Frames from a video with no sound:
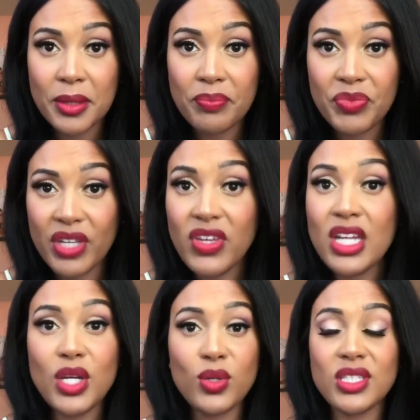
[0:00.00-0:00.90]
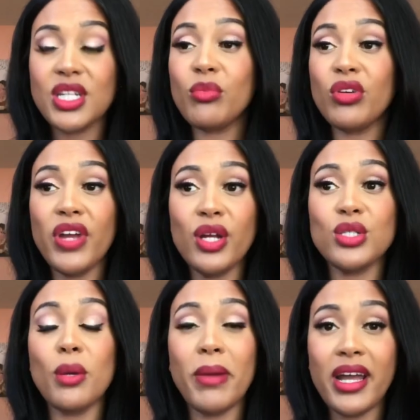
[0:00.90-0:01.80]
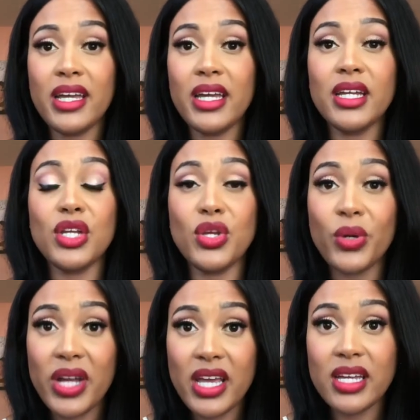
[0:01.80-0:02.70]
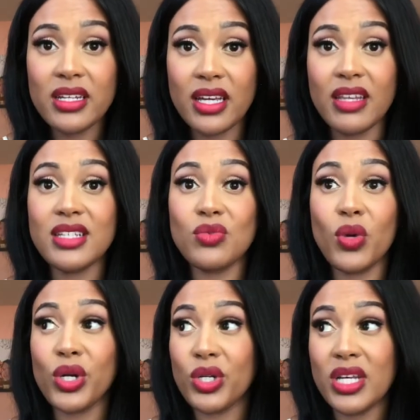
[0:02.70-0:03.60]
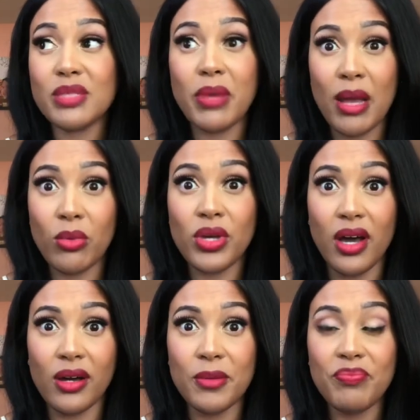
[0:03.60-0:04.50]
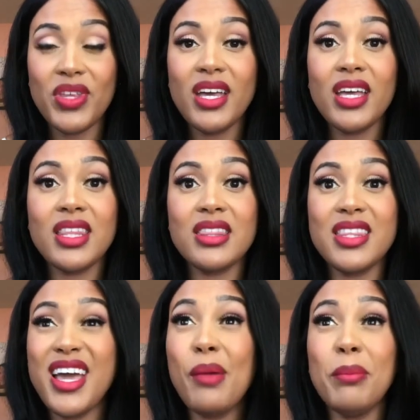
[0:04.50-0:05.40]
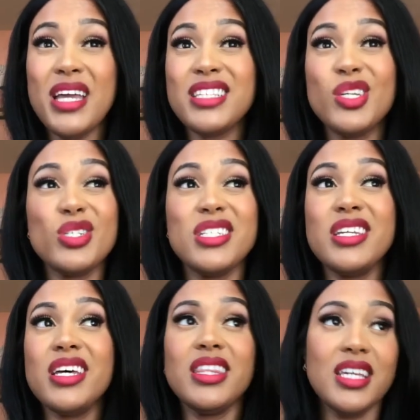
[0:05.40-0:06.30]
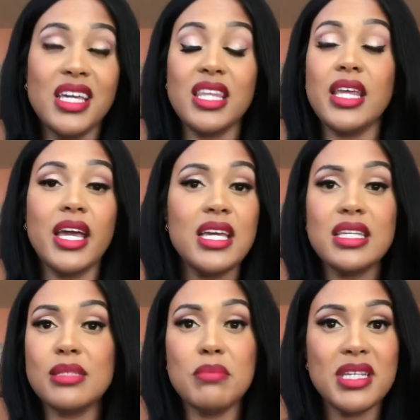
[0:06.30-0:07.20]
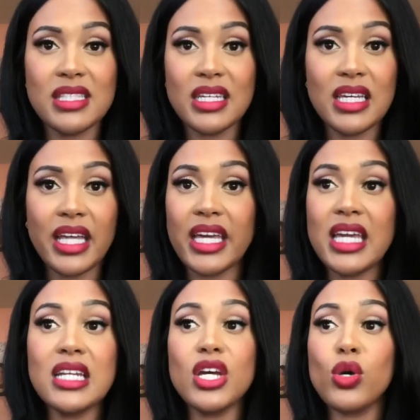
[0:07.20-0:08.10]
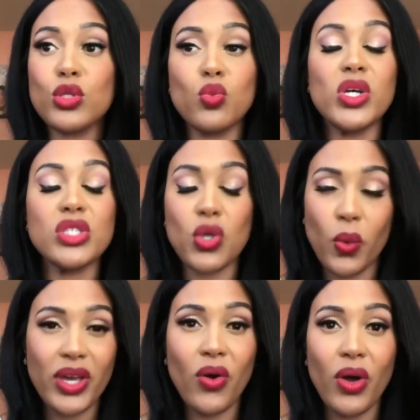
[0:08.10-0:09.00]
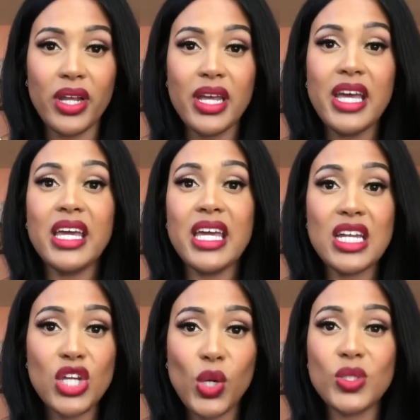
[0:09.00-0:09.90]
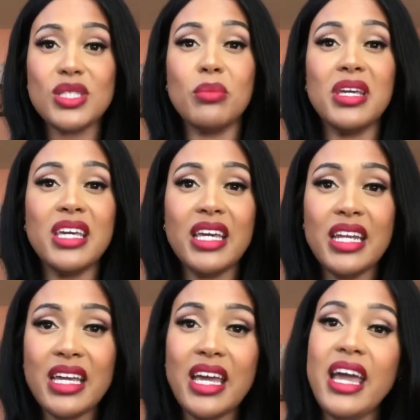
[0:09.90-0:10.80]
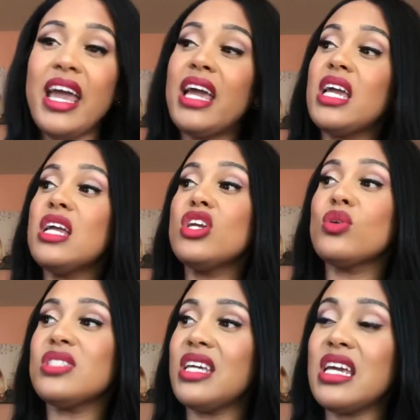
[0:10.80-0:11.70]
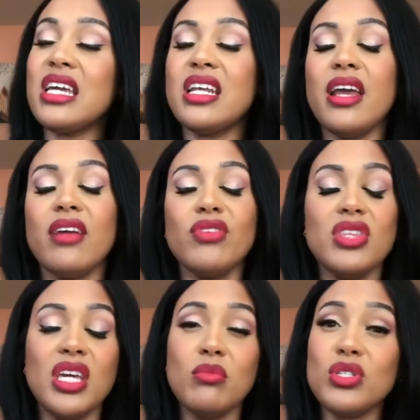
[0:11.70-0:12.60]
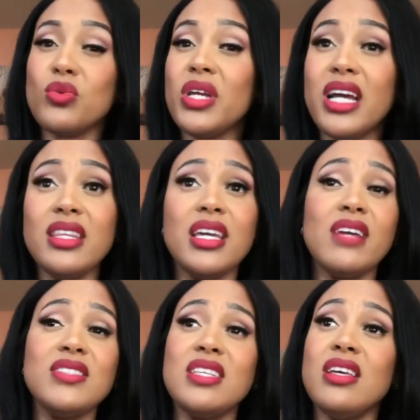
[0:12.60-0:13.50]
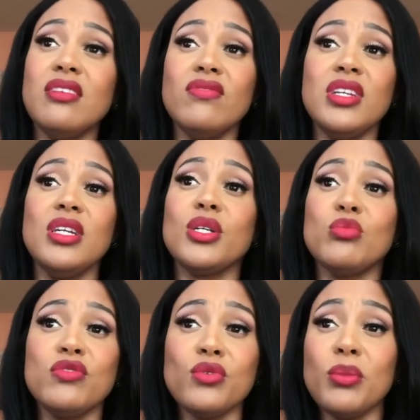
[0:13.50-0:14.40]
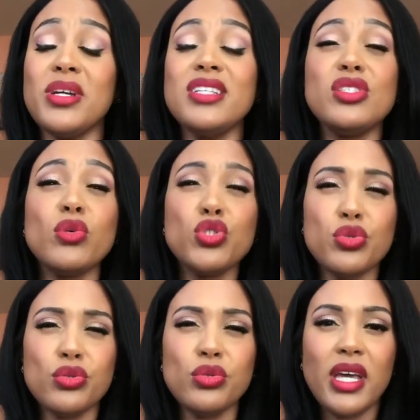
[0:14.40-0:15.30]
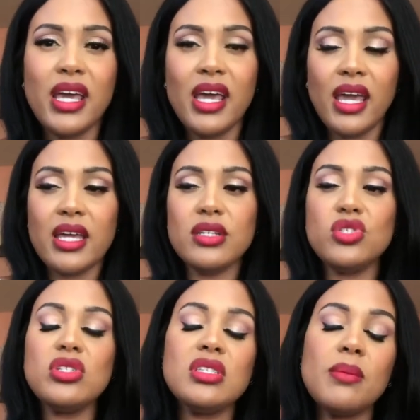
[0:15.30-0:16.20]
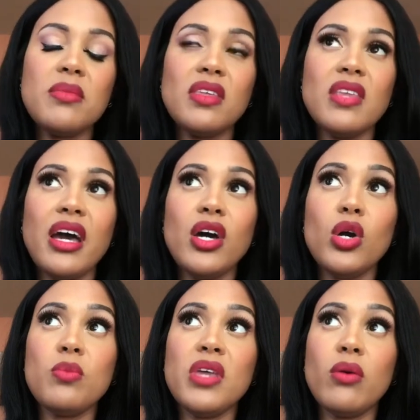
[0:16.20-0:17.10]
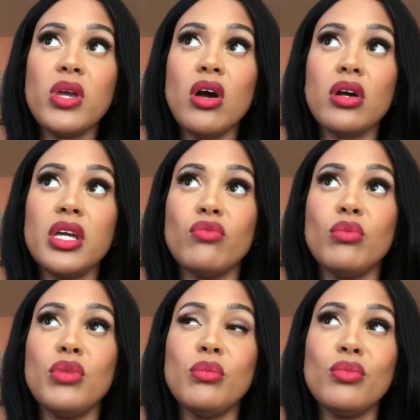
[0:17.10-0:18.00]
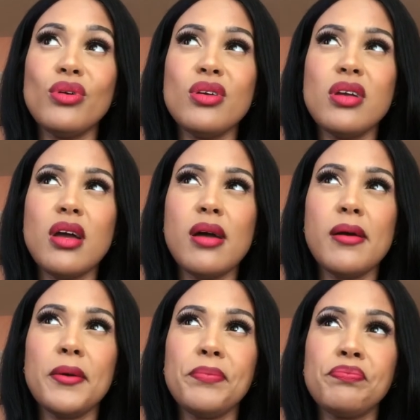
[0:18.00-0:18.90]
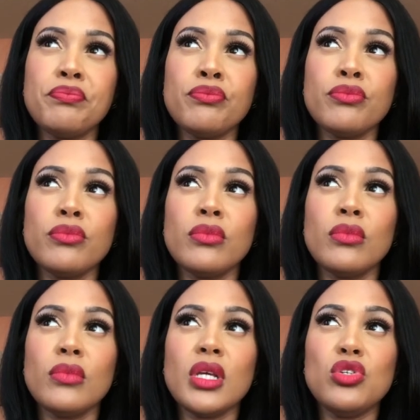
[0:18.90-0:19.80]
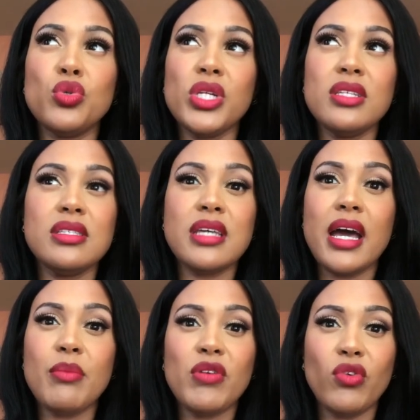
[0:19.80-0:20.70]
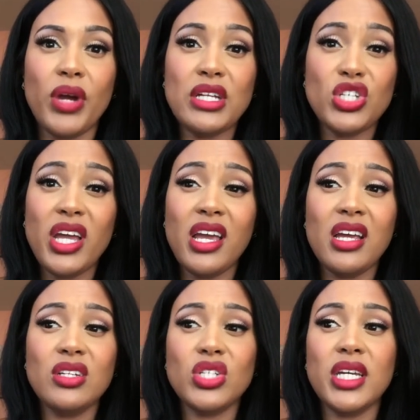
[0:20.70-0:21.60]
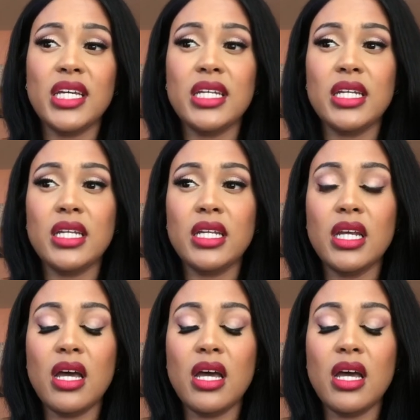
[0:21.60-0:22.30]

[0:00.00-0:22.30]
If He knows the number of hairs on my head and your head, and that's the word, that's Bible, y'all, that means there's nothing that He's missing. Like, He knows what's going on. He knows the beginning and He knows the end and everything in between. I think I've said that in videos before, but it's so true. And it's just something that I hope that we all can remember during this time of great change. And